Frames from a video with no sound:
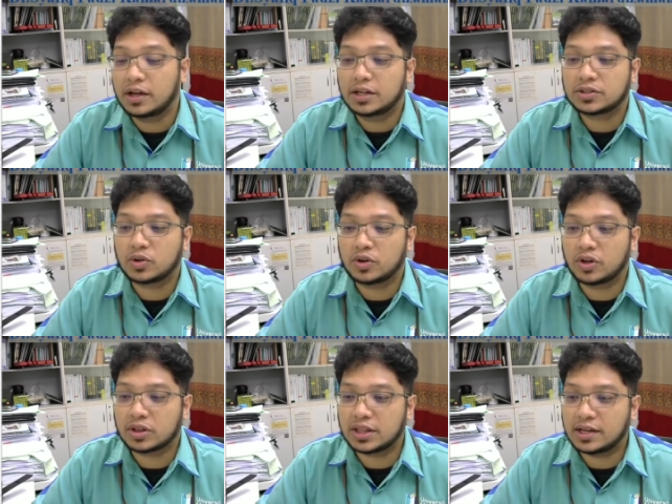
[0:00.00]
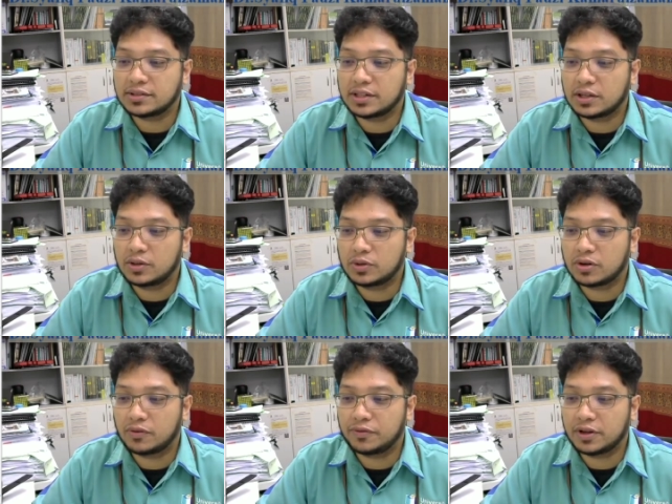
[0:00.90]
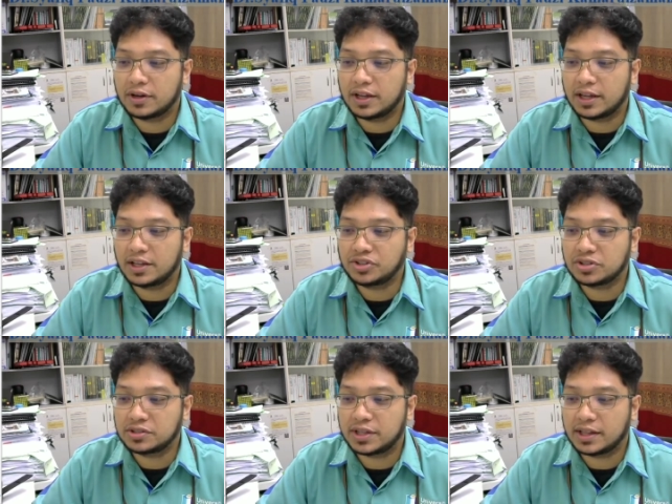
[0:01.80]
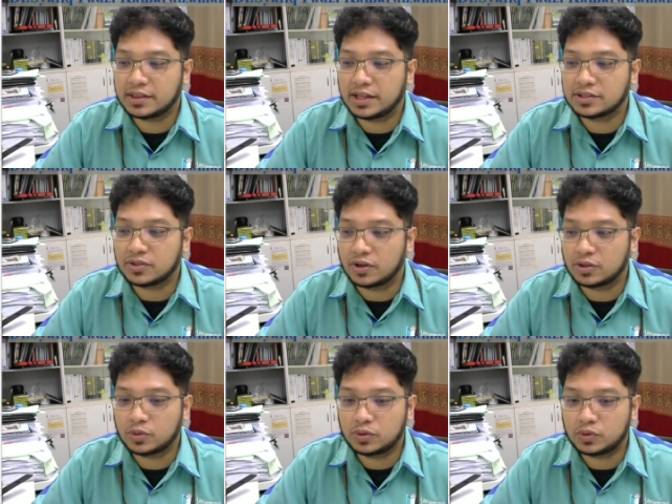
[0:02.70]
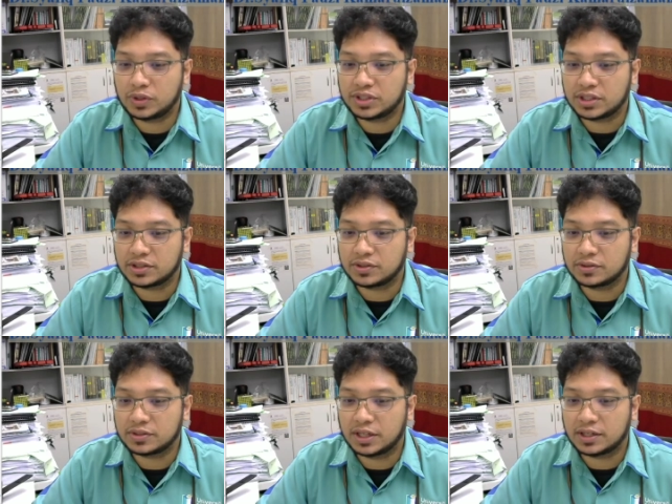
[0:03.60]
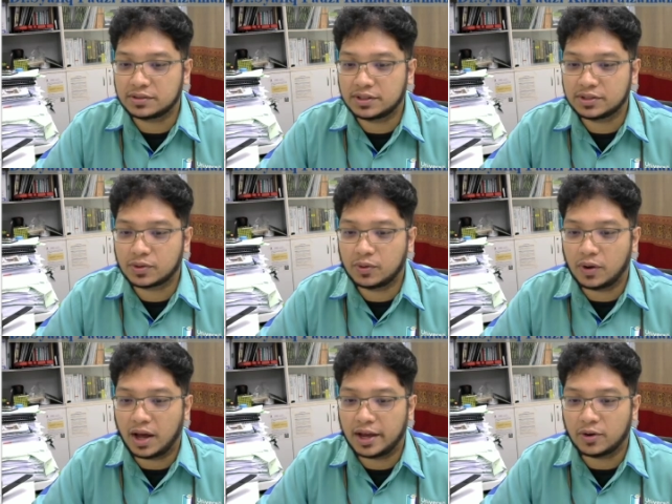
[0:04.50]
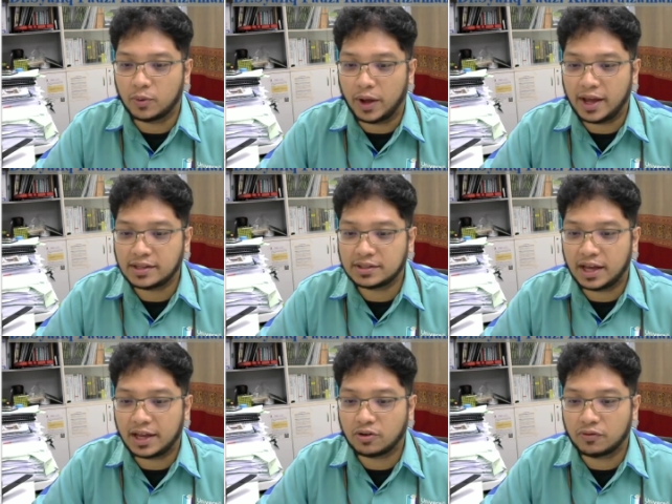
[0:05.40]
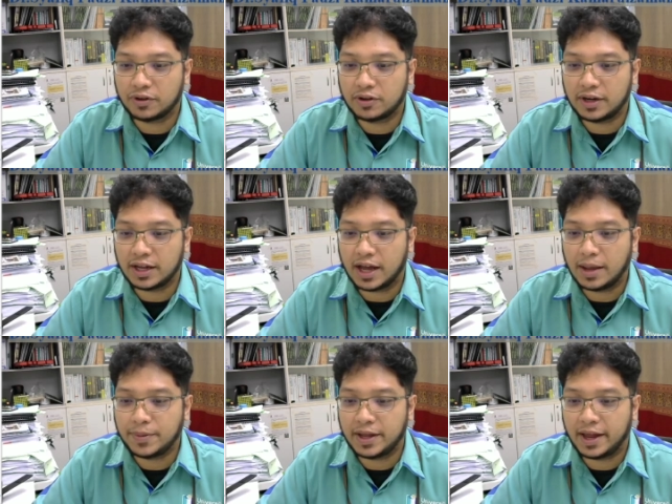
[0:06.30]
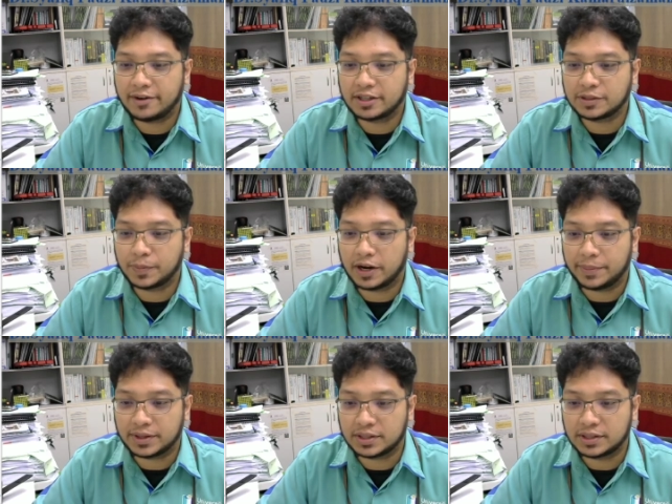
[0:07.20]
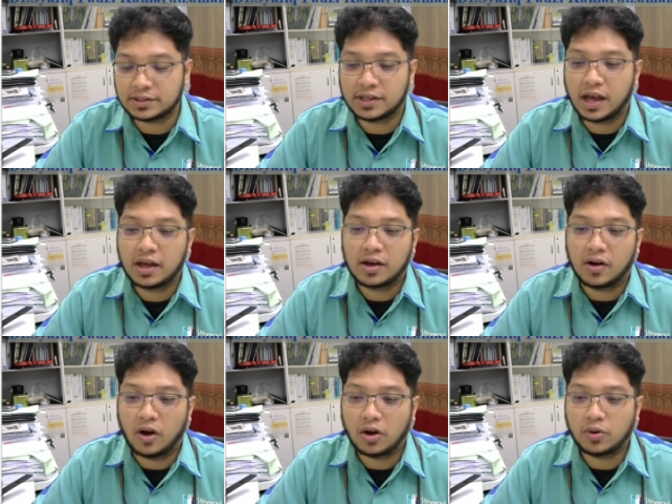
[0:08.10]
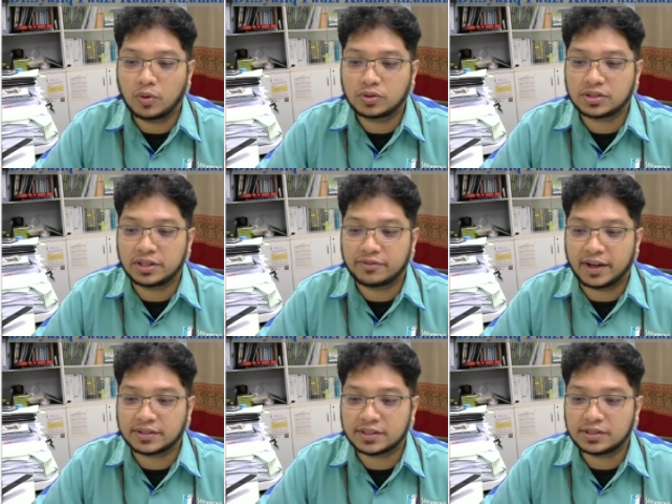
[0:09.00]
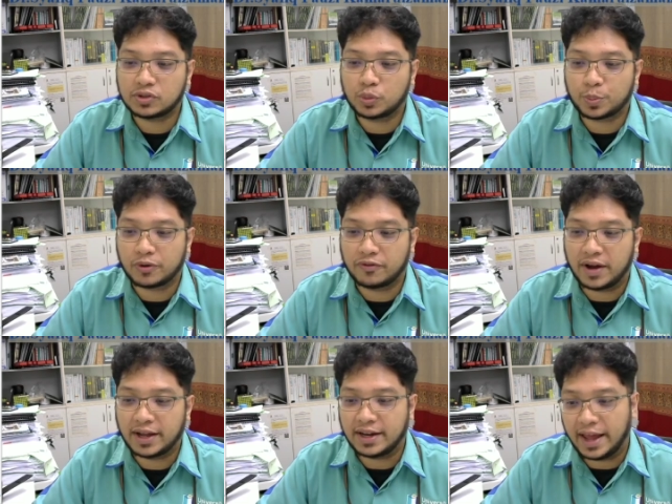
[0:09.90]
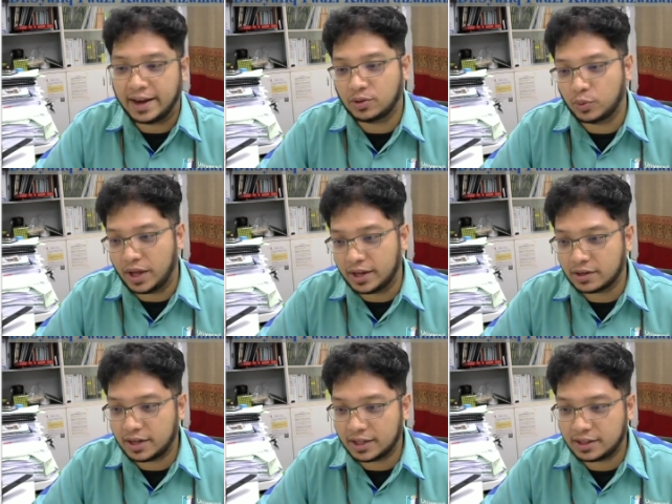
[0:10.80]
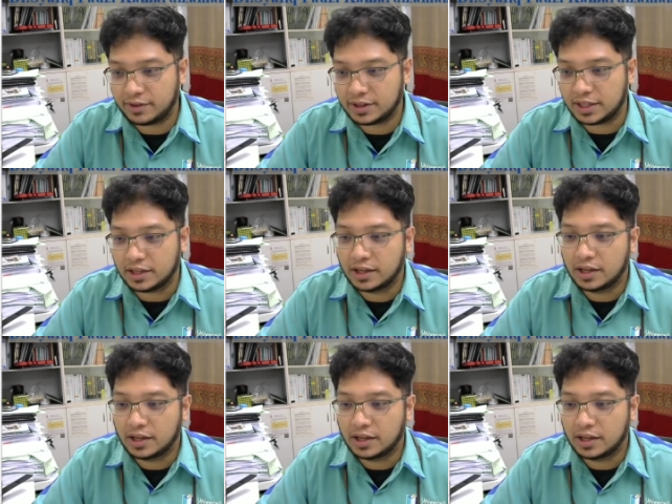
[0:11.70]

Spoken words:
So your tasks include configuring initial settings on two switches using the Cisco iOS and configuring IP address parameters on host devices to provide end-to-end connectivity.